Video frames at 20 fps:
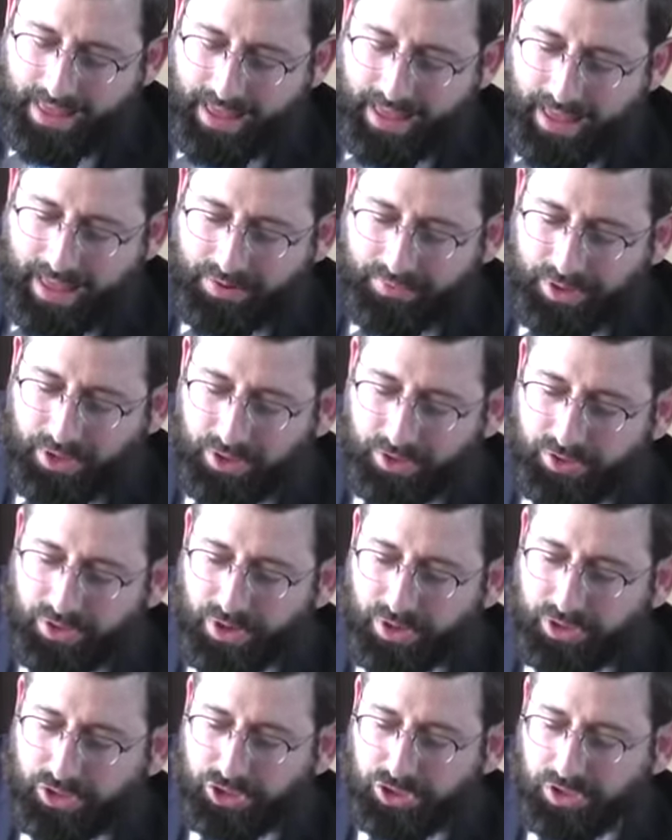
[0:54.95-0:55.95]
And we all
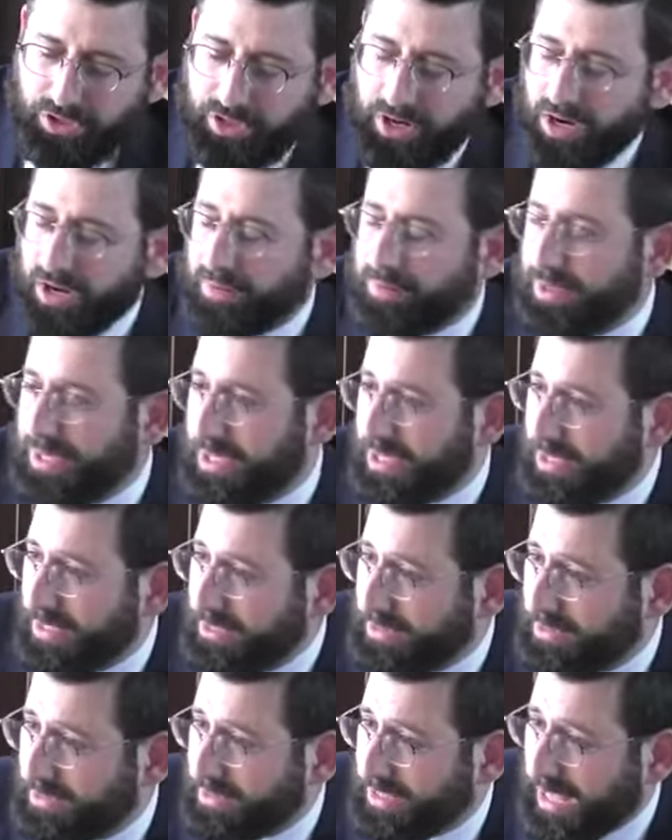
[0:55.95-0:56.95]
know the Shulchan Aruch
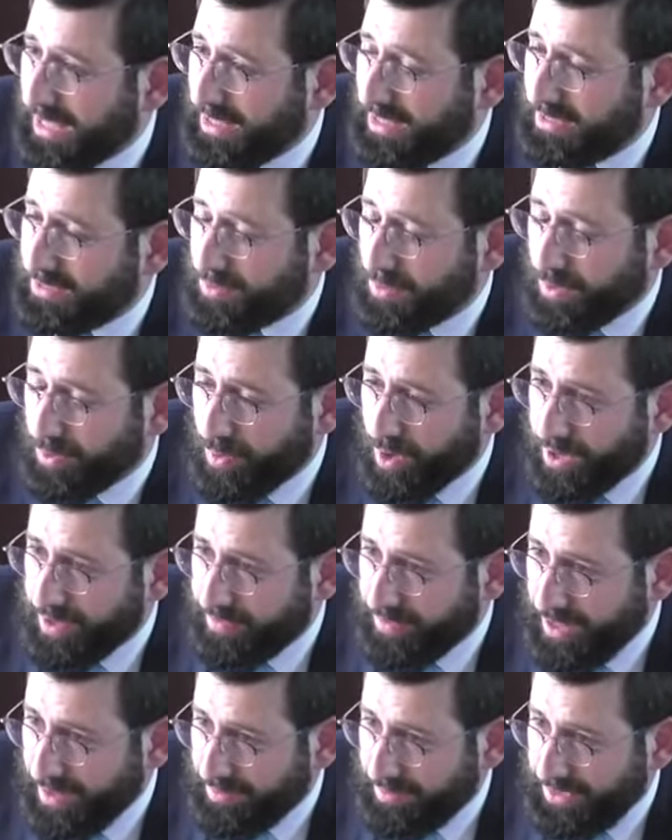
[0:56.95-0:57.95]
begins, at least with one
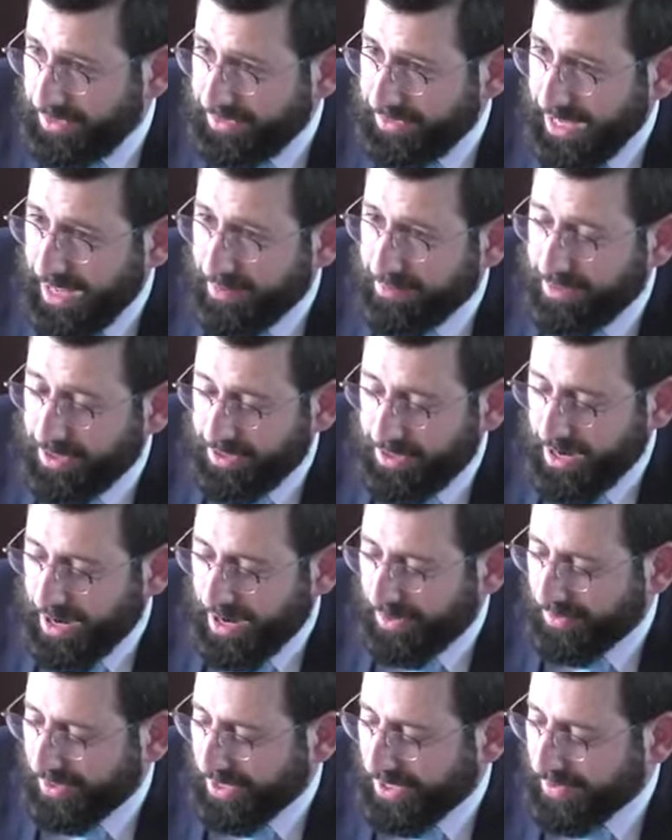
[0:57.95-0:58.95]
of them, Yiskaber
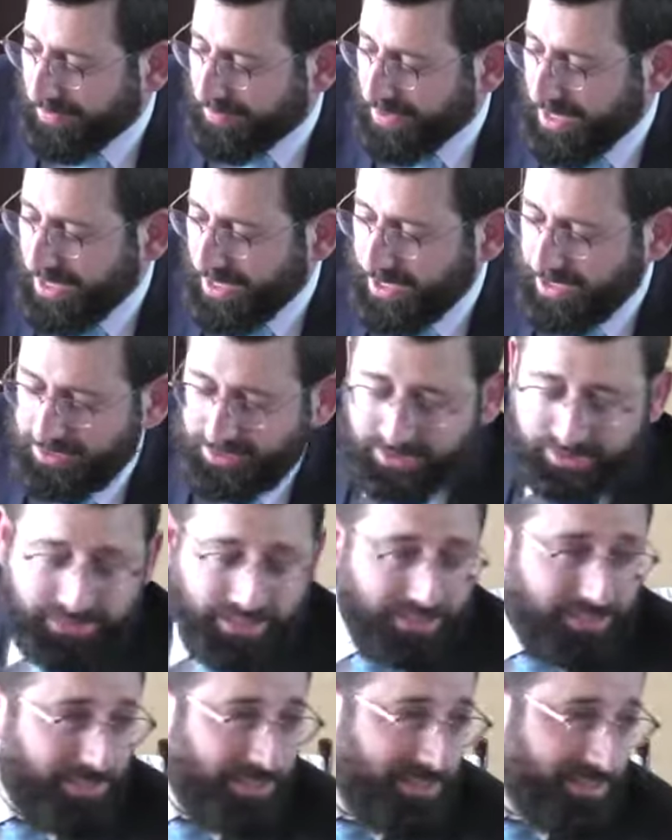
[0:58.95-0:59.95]
Ka'ari. Just
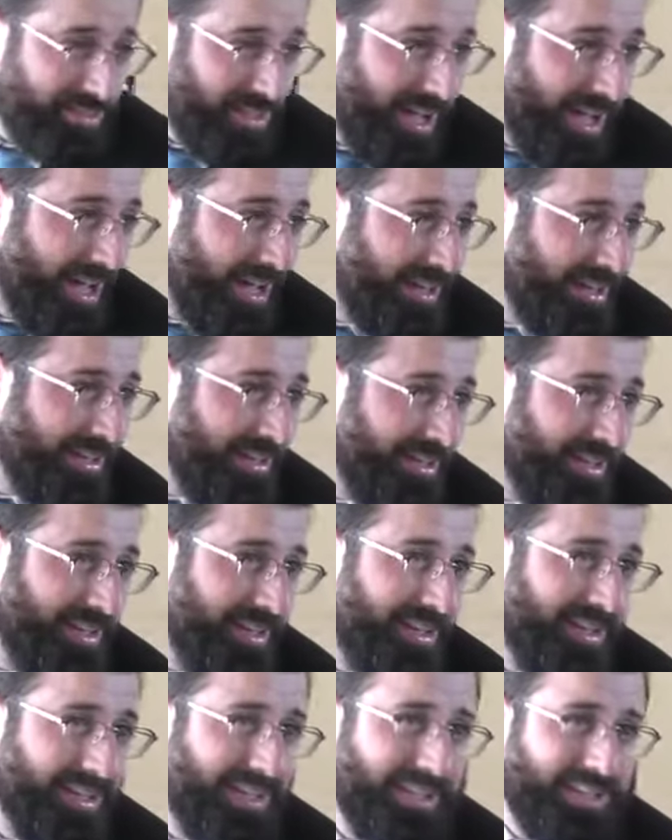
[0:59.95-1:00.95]
as an aside,
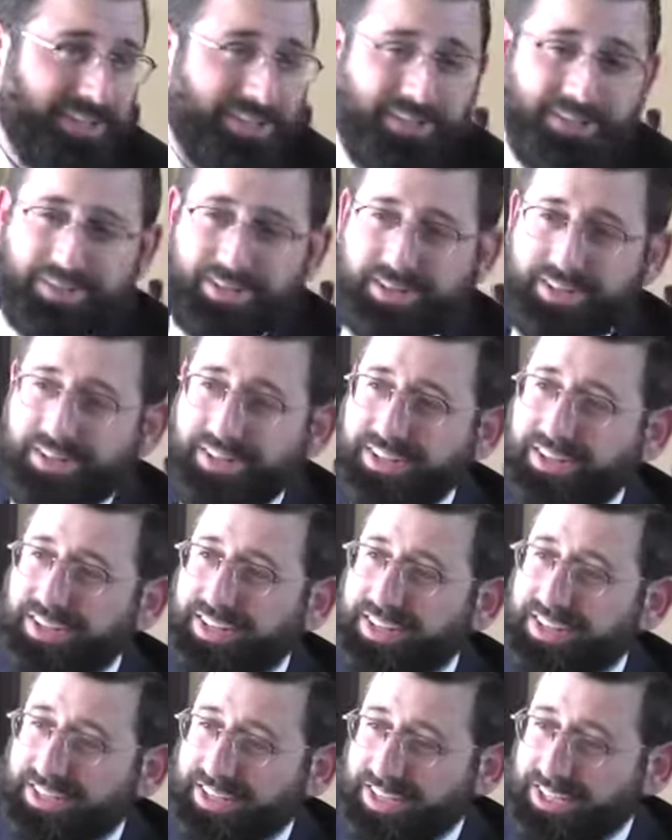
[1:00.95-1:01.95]
uh,
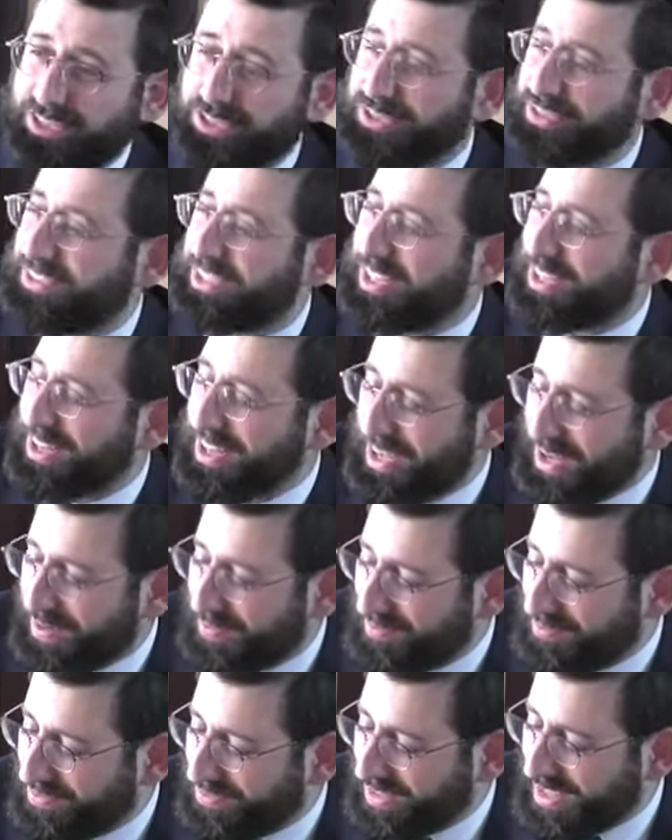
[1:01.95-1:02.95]
interesting
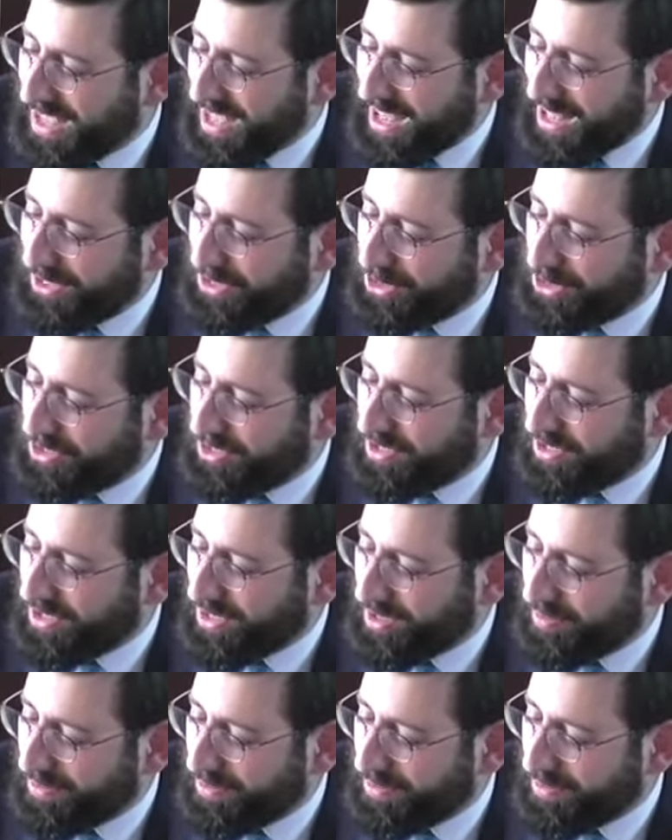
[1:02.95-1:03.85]
thing. How does Shulchan Aruch